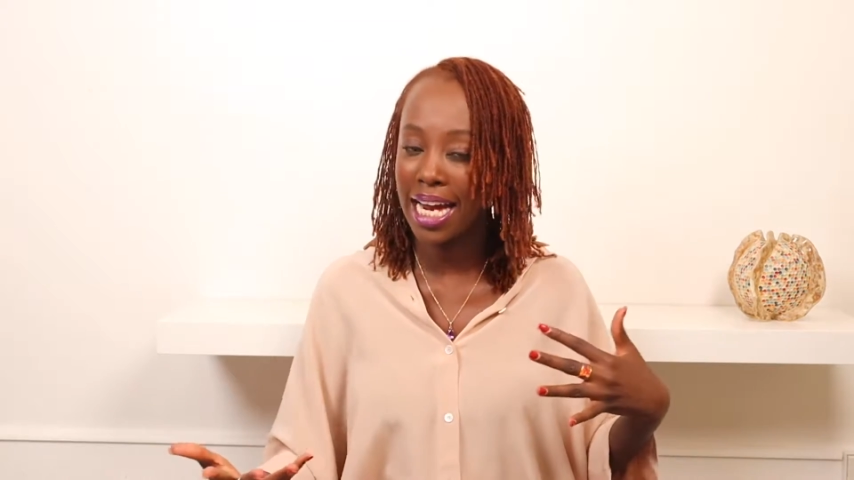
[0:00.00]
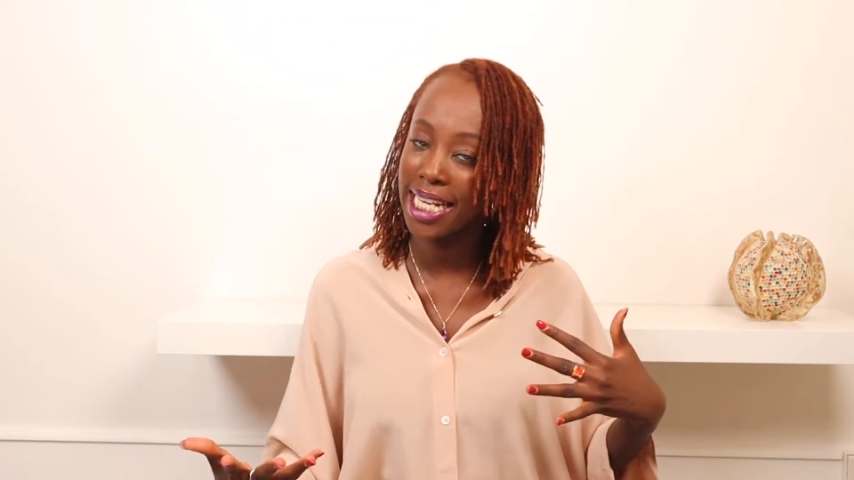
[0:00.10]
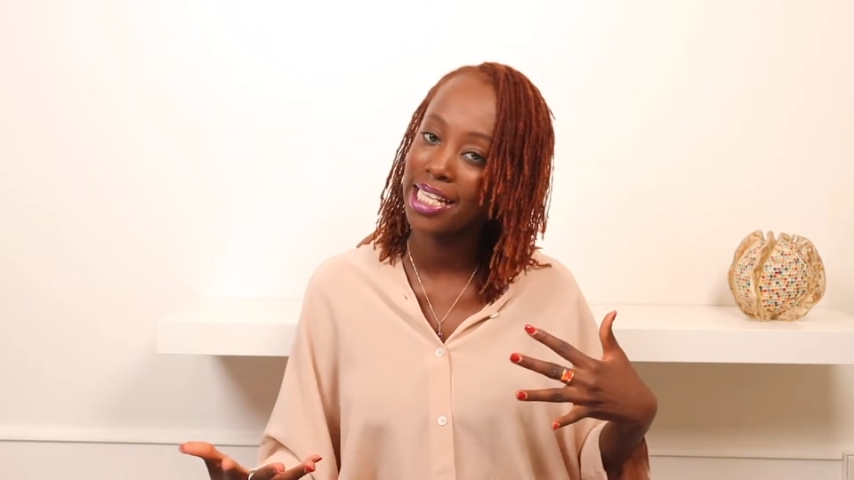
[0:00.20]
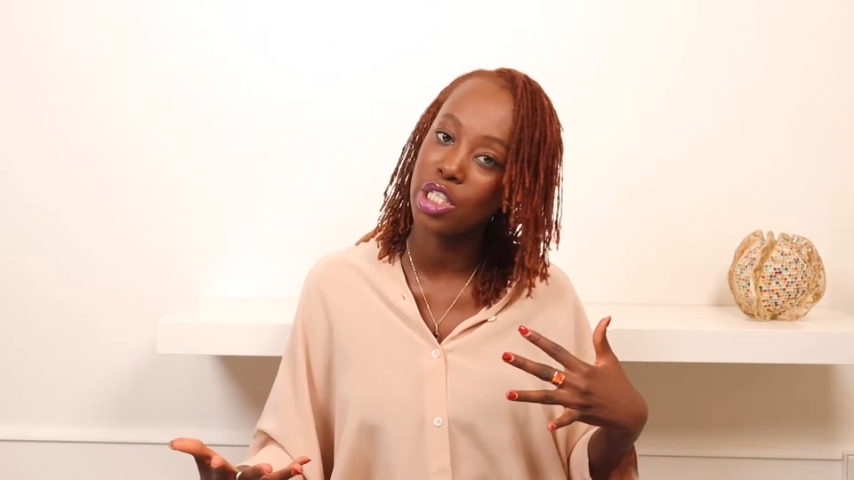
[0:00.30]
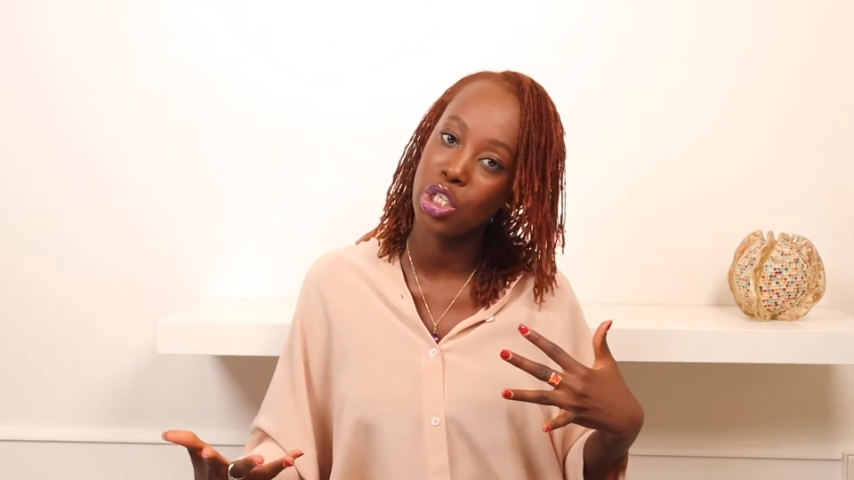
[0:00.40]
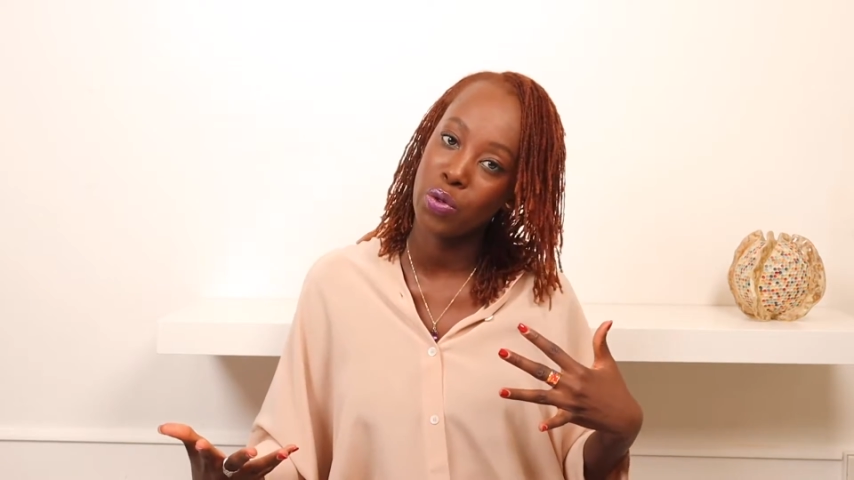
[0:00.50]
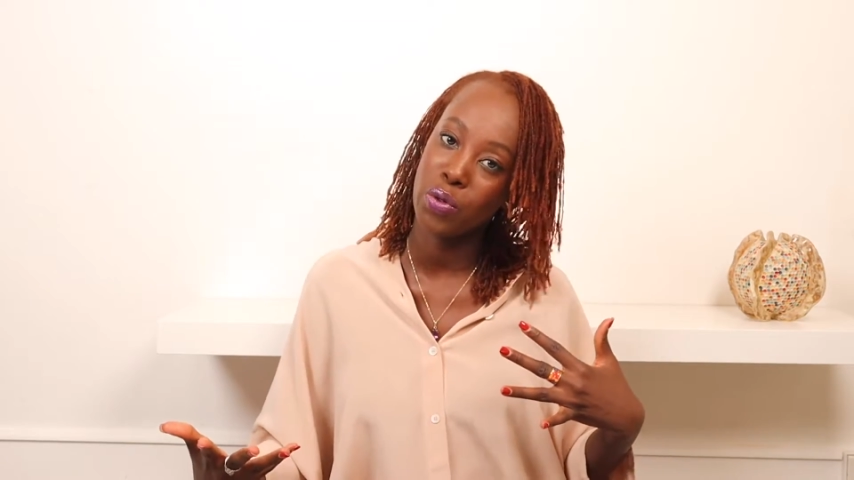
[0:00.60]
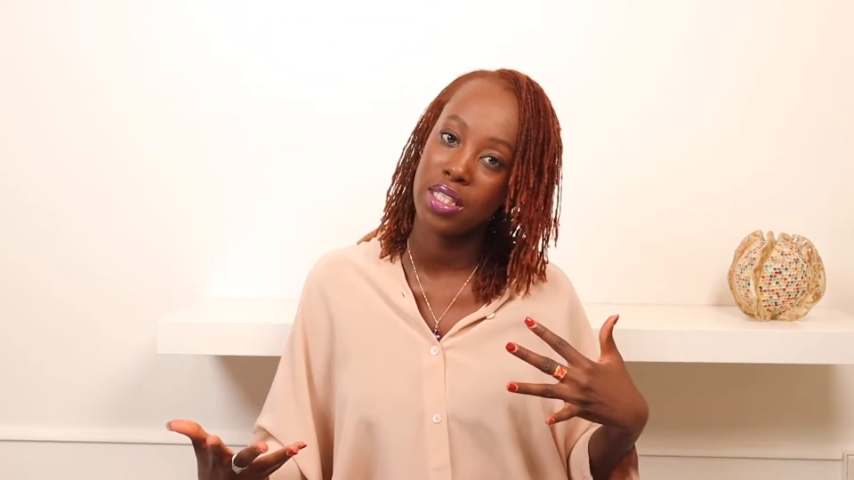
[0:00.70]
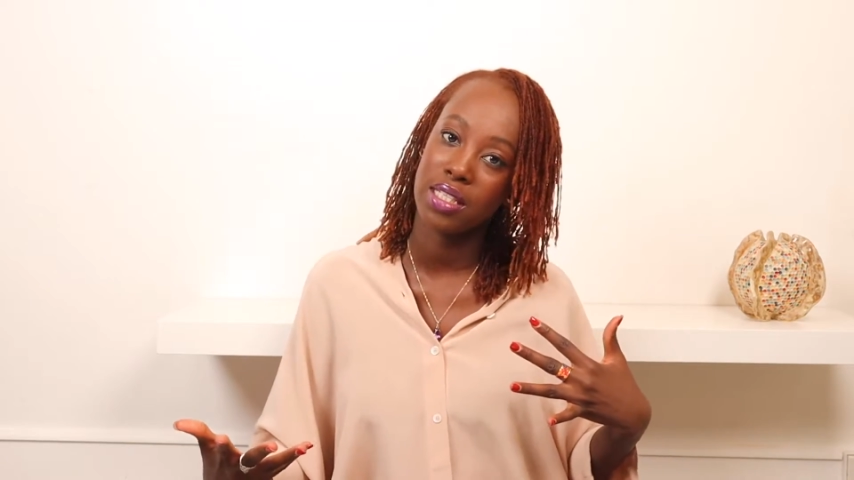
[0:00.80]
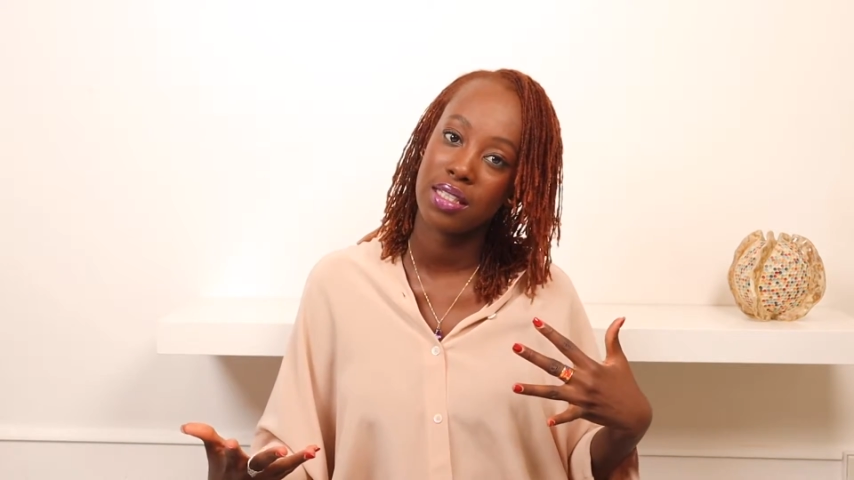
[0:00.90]
ideal
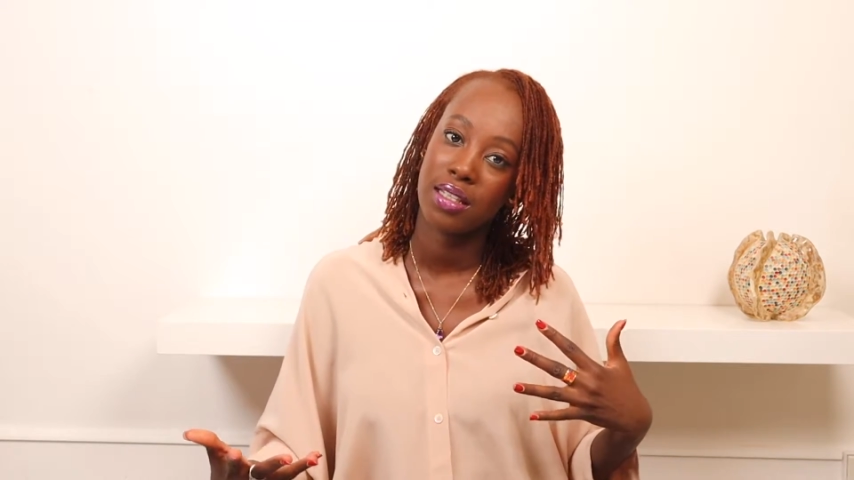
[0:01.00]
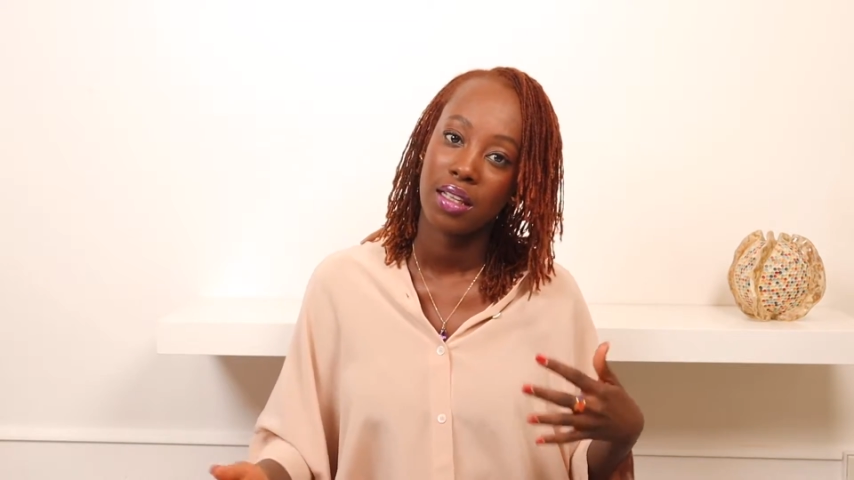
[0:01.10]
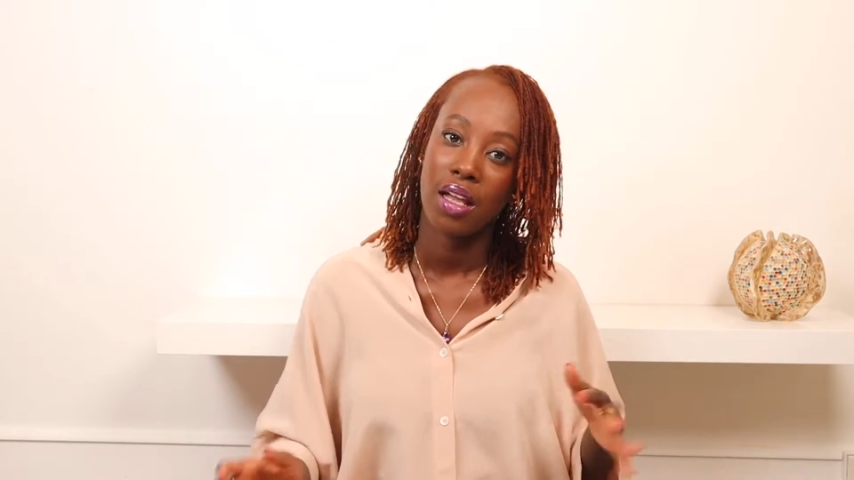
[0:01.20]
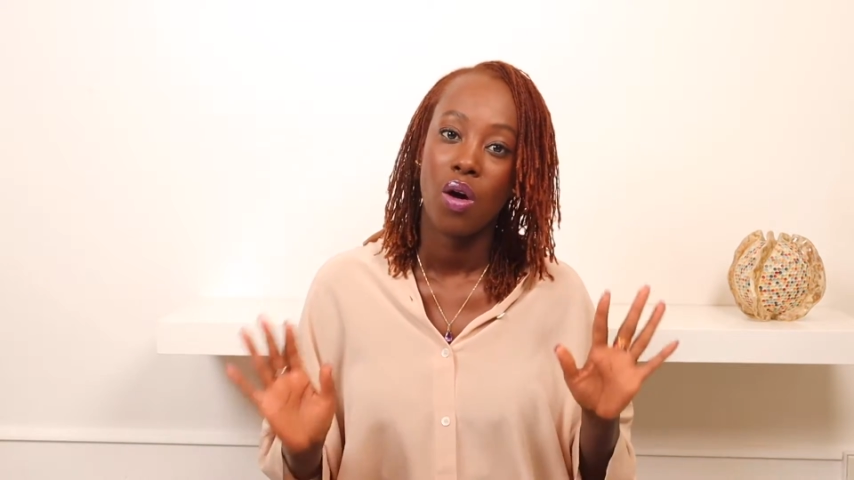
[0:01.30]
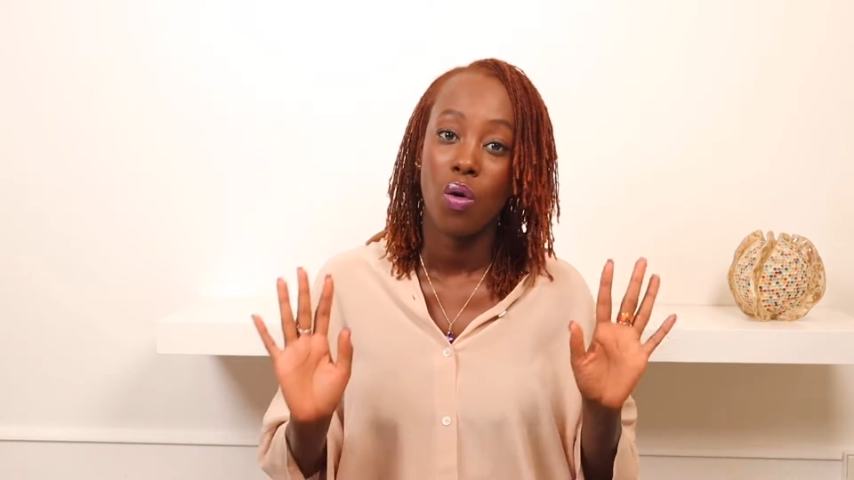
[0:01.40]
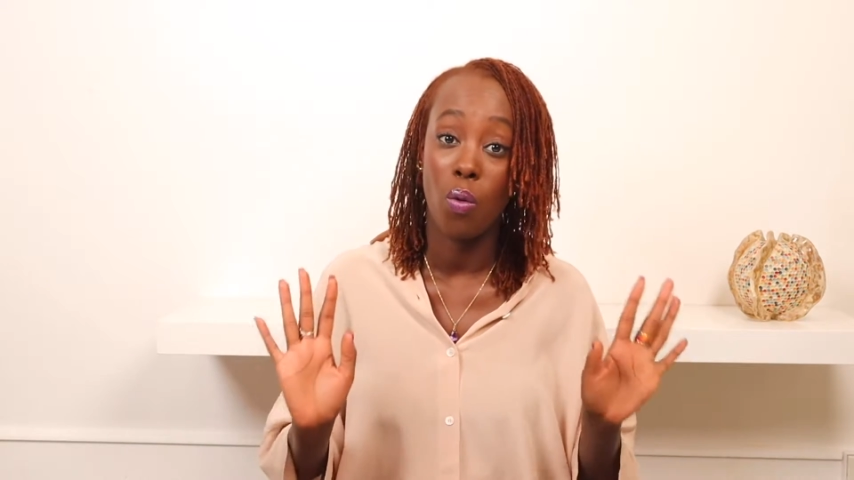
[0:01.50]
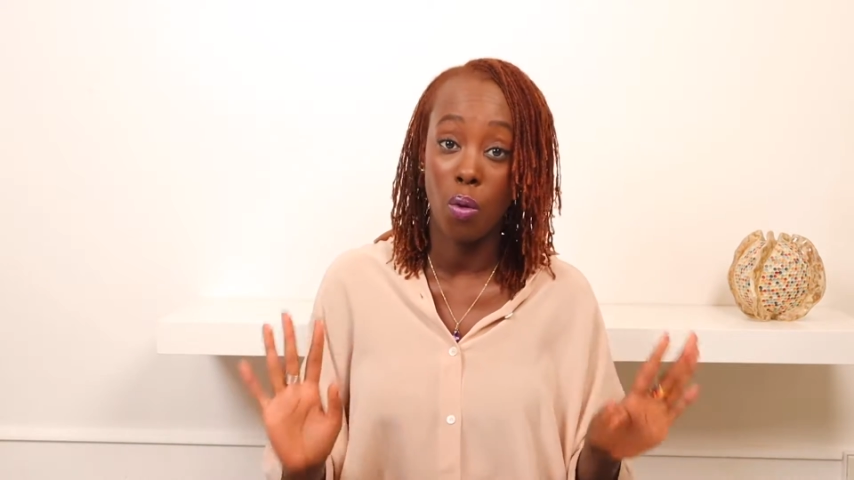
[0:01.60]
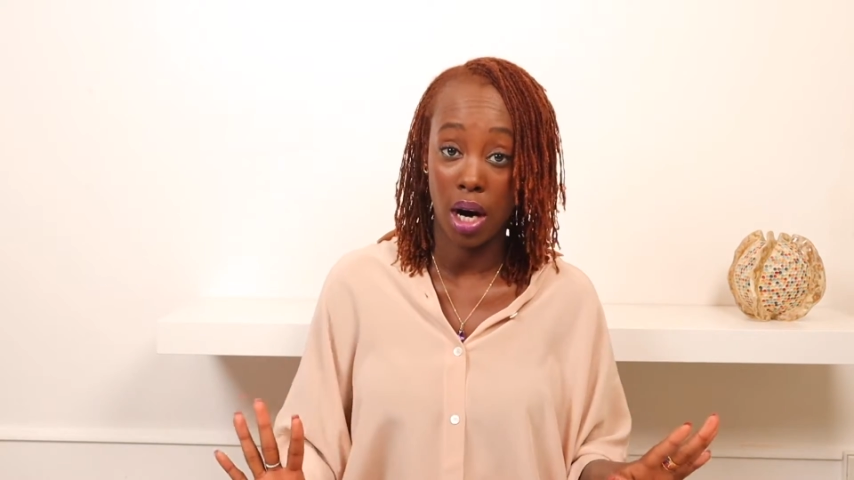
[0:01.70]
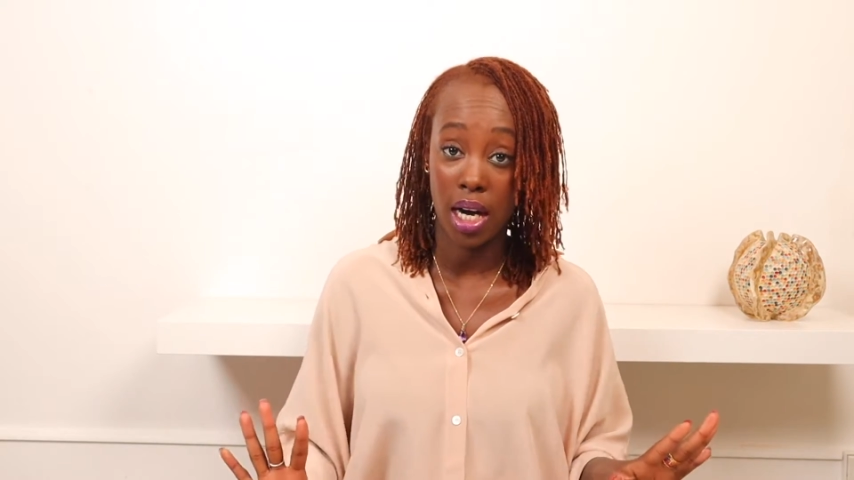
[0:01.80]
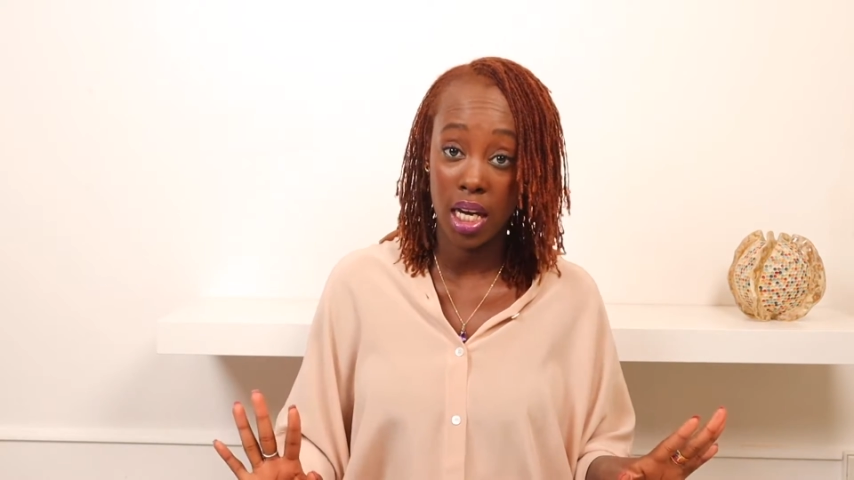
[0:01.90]
choice.
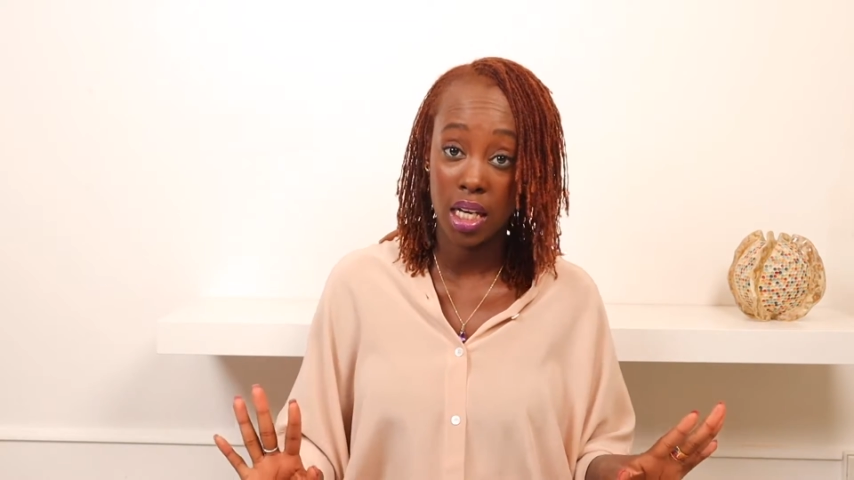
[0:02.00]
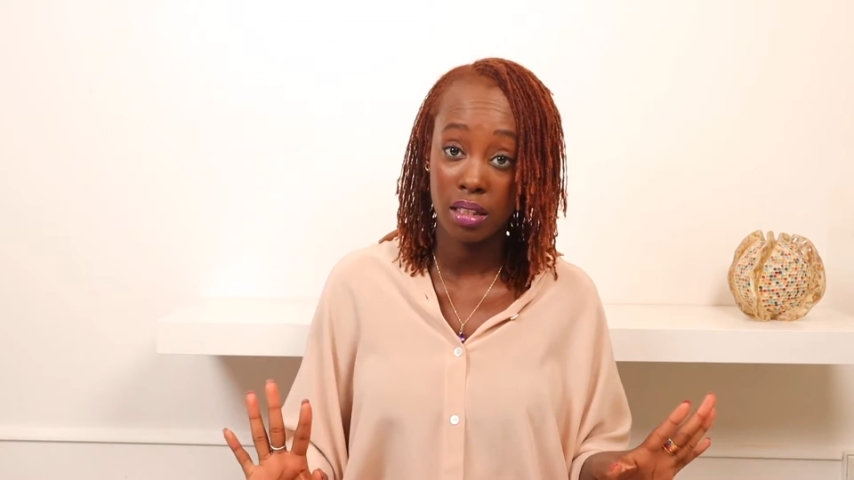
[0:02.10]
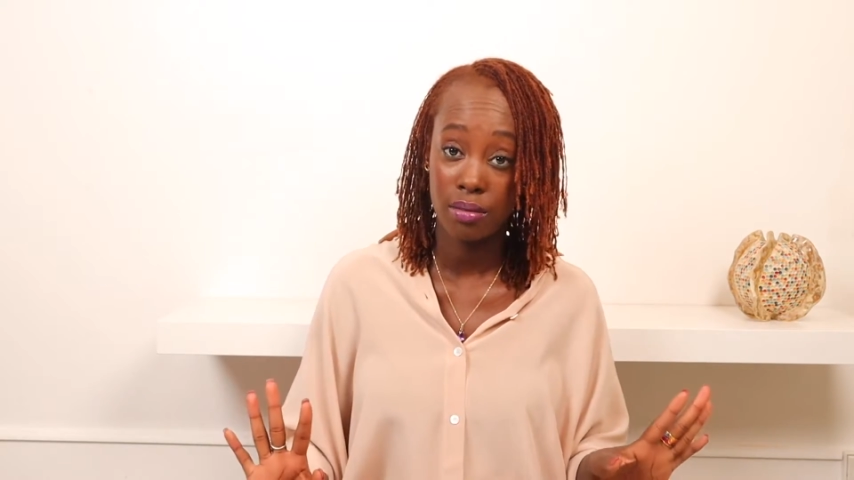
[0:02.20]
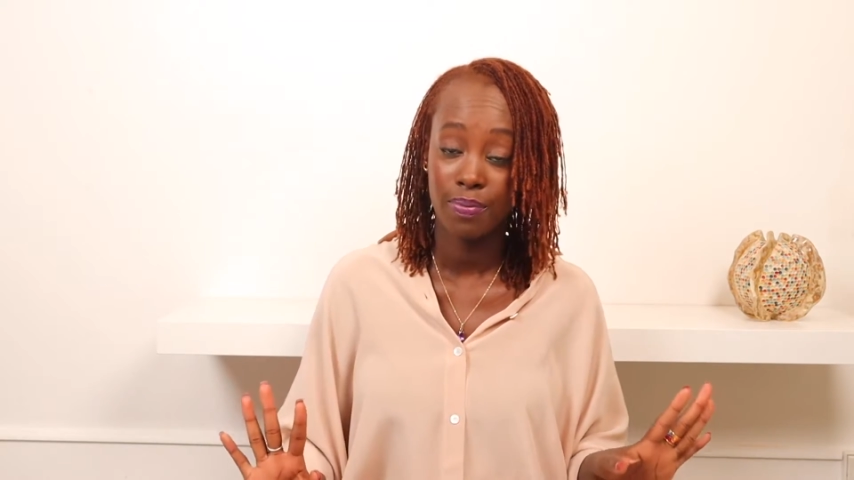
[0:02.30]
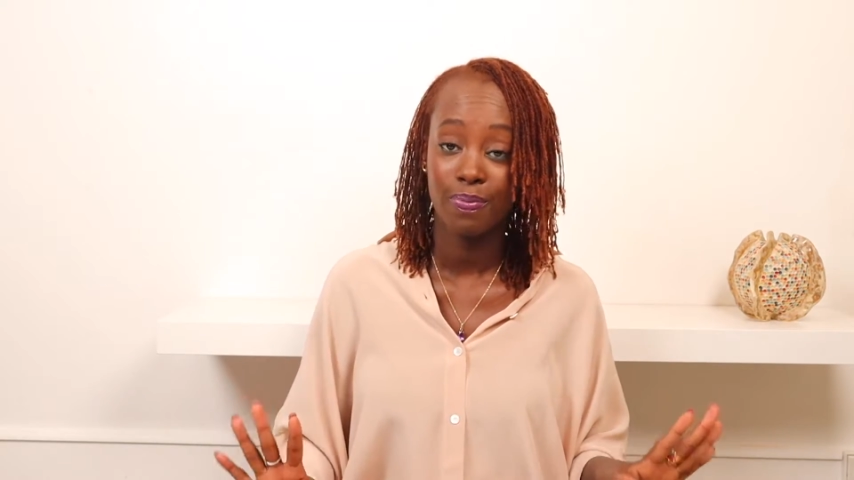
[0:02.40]
Why?